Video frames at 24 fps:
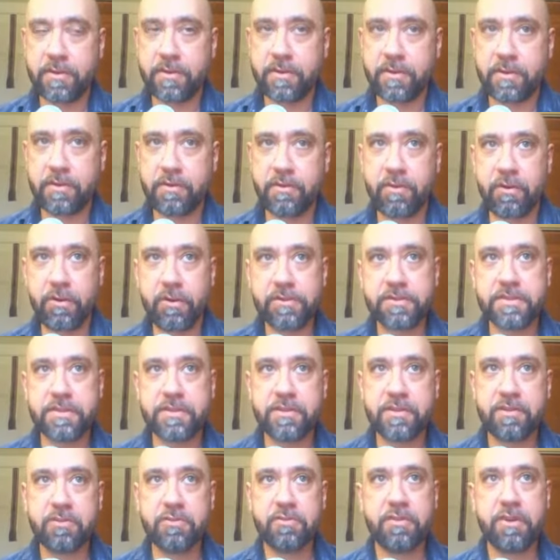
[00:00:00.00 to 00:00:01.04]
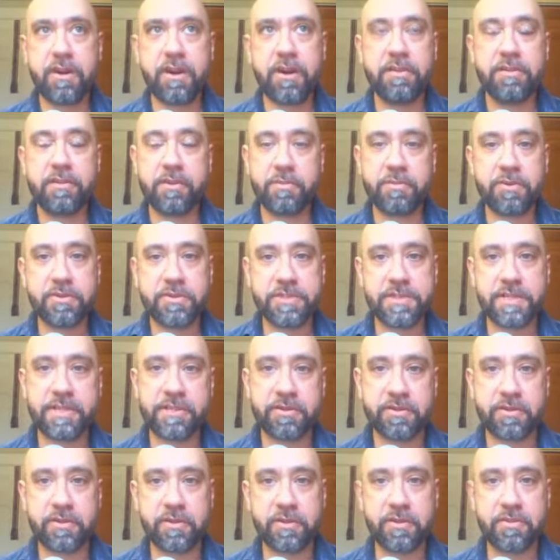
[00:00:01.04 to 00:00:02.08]
There are also other
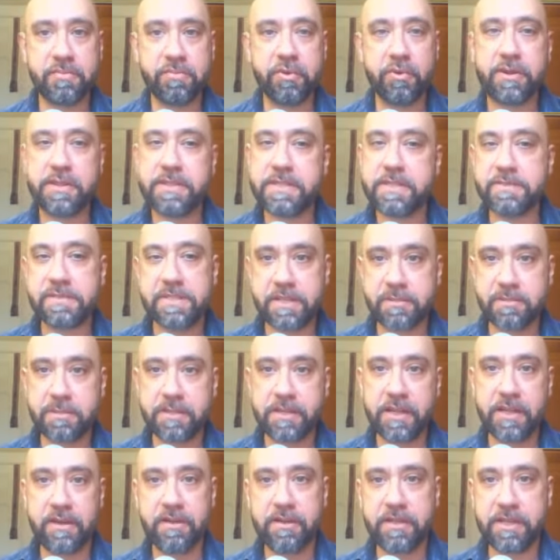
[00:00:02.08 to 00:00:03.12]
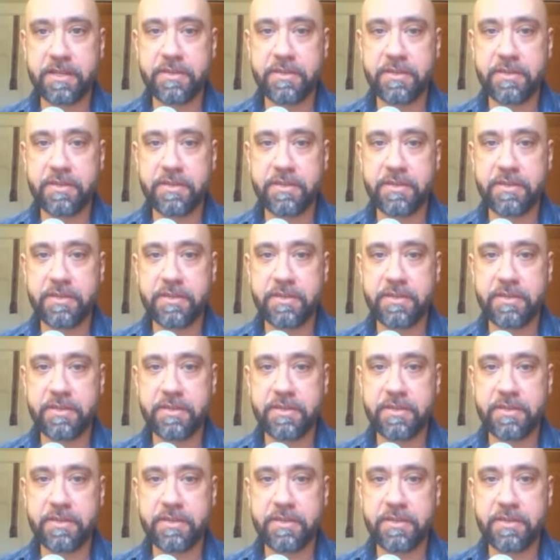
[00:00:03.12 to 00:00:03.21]
particular points of similarity.